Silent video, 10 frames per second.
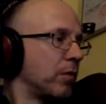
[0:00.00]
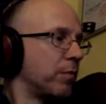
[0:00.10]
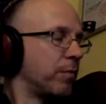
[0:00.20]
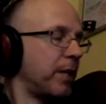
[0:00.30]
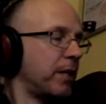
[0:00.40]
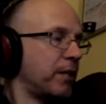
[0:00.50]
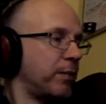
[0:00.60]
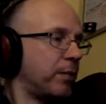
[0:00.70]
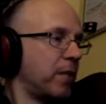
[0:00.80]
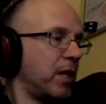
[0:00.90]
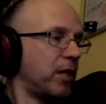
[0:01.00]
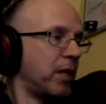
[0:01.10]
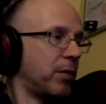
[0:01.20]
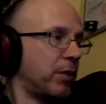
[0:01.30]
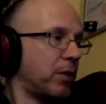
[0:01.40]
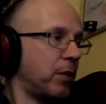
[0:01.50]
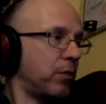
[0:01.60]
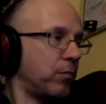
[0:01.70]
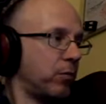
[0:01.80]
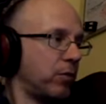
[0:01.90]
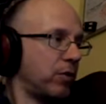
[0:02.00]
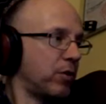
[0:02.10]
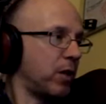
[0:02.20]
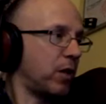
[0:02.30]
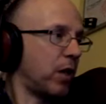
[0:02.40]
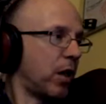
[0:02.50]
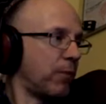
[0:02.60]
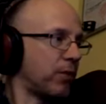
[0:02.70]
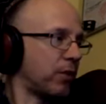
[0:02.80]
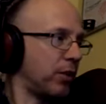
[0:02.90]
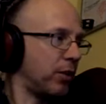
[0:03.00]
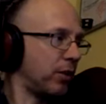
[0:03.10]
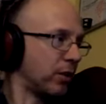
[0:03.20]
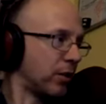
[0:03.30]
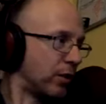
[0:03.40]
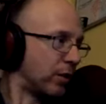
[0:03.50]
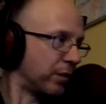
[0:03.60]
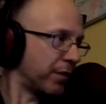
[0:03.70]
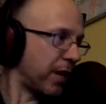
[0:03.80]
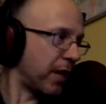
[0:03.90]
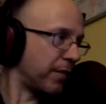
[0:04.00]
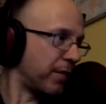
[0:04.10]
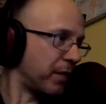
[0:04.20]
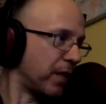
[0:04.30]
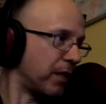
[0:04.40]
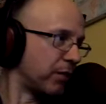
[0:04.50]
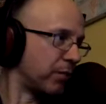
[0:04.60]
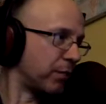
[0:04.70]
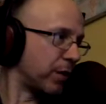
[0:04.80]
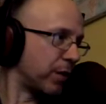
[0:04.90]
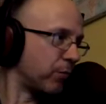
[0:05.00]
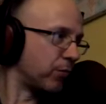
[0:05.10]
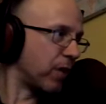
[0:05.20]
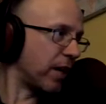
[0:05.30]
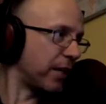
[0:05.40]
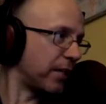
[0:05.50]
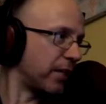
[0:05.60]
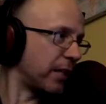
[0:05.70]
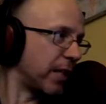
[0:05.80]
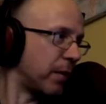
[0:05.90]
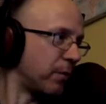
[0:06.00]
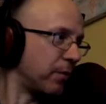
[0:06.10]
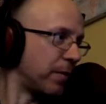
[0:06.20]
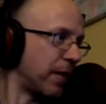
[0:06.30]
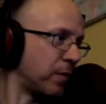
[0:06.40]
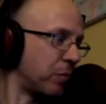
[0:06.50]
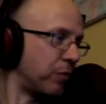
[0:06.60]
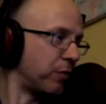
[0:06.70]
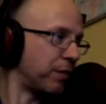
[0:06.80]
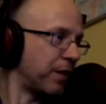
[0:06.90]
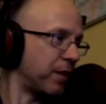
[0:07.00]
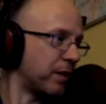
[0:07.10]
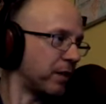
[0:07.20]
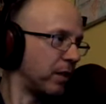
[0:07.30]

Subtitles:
bits from this episode was I was good enough that every day somebody would ride into town and make me prove it.